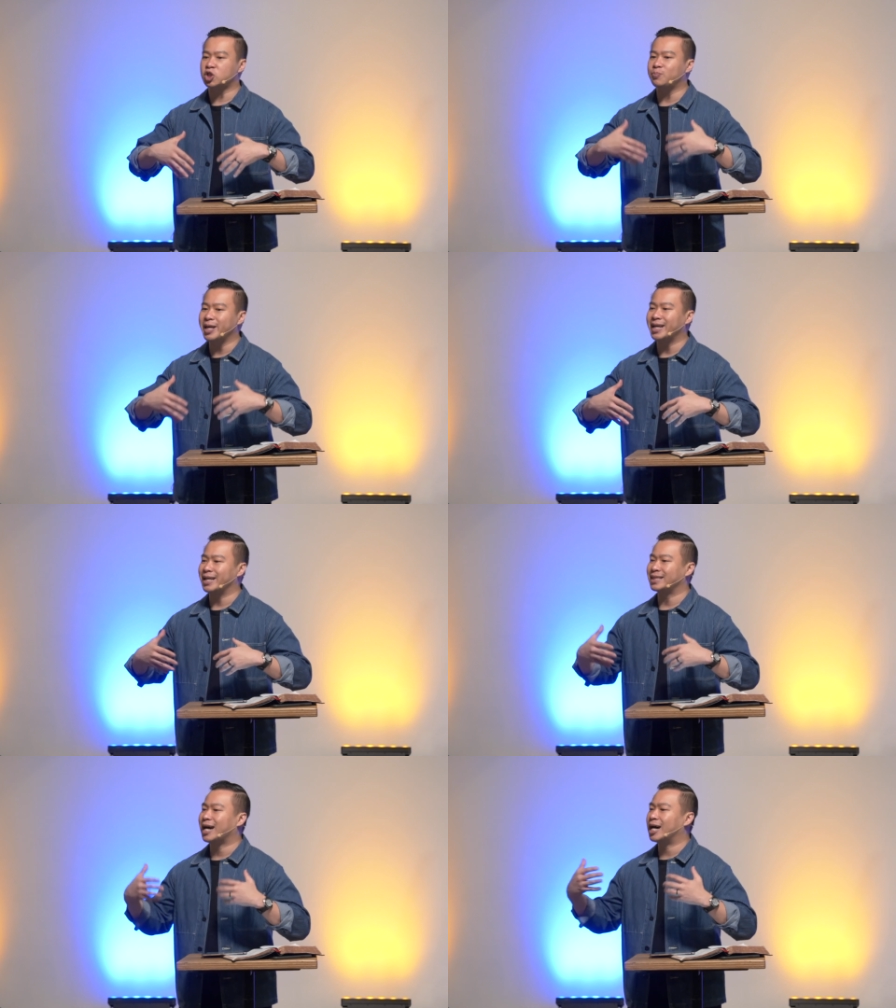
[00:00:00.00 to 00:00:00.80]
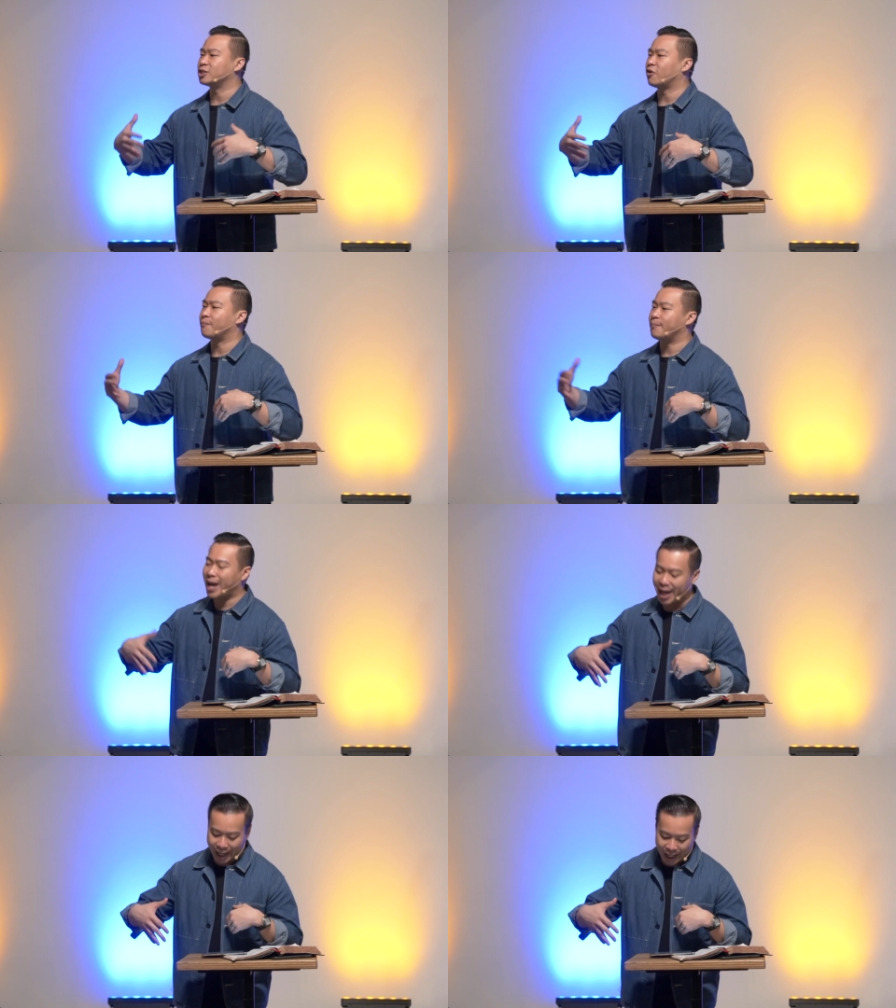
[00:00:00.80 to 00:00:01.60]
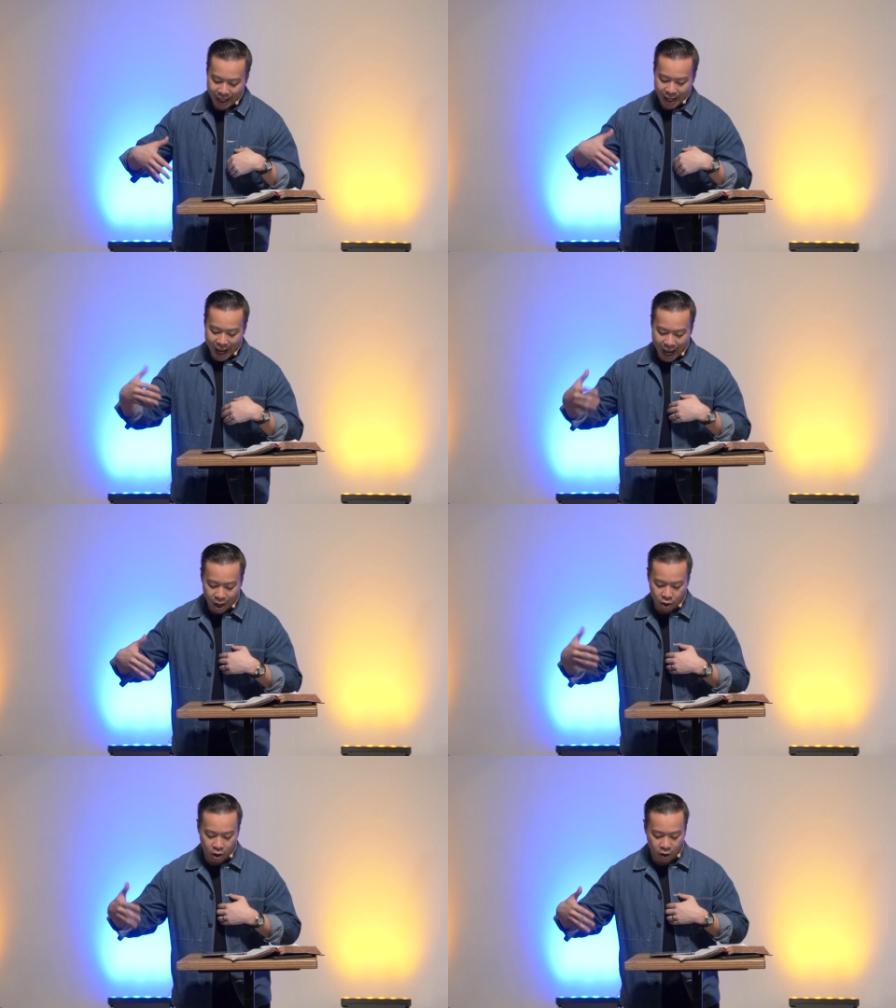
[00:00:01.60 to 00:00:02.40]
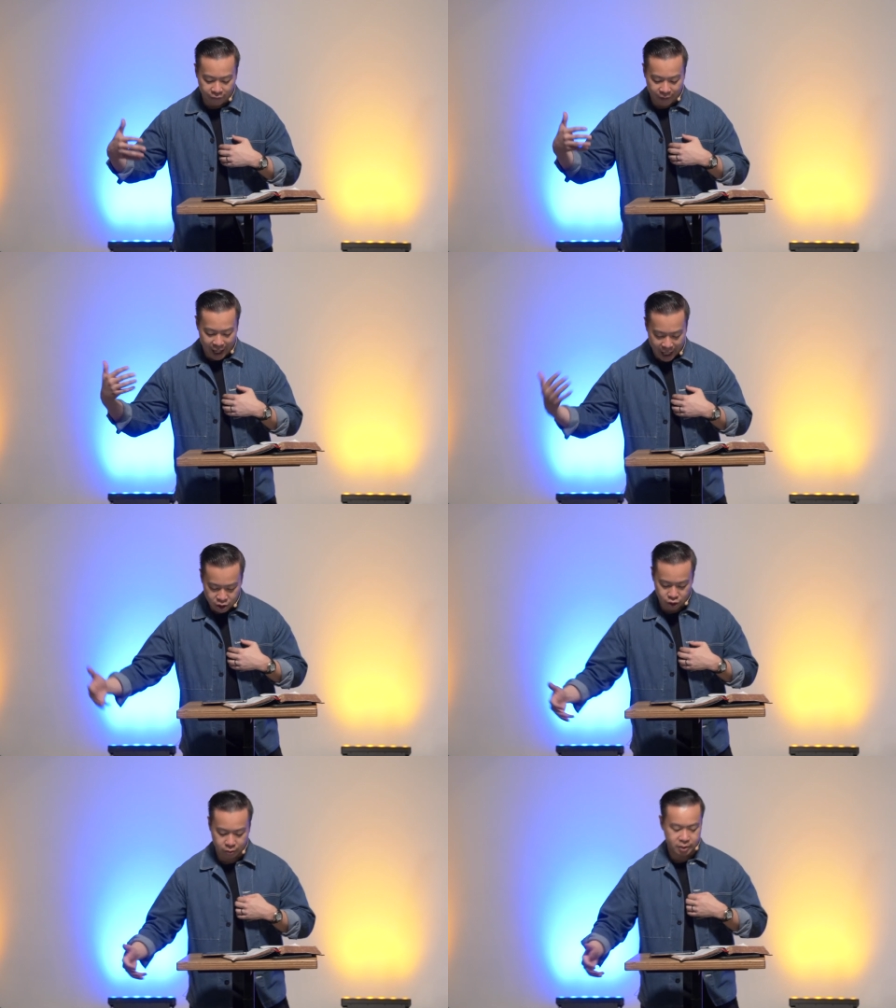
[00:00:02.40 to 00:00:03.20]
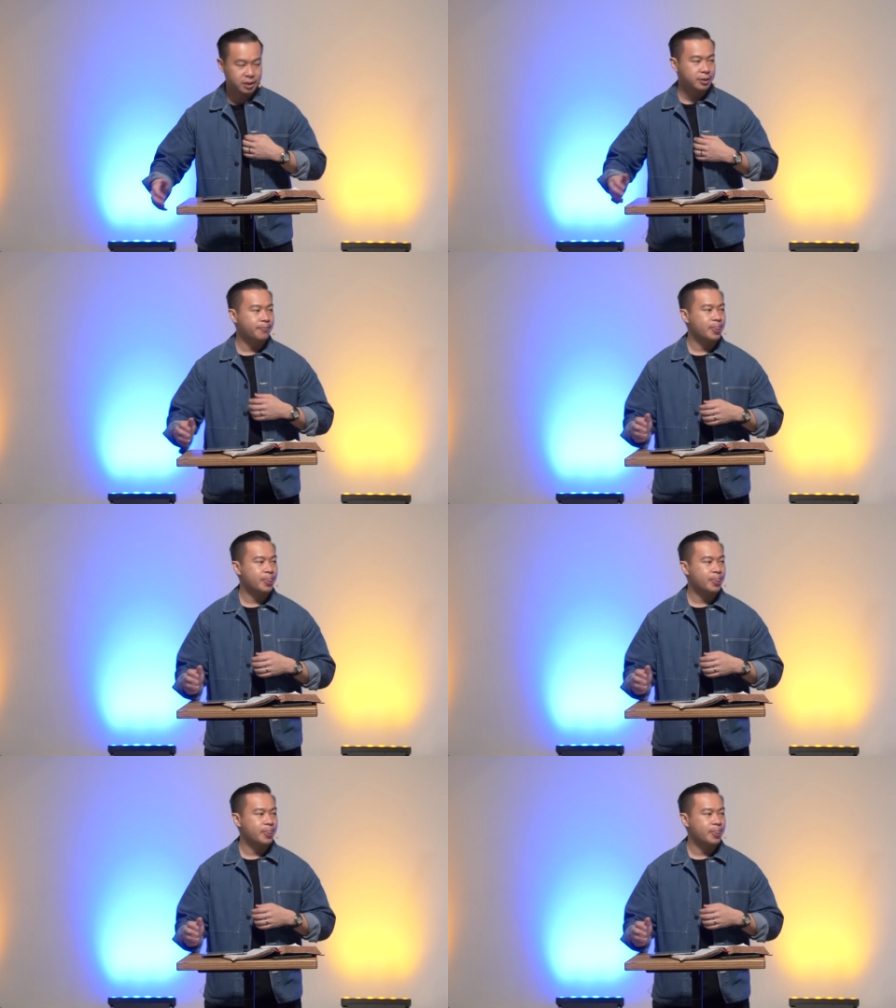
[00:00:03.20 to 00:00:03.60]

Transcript: speak in the tongues of men and of angels.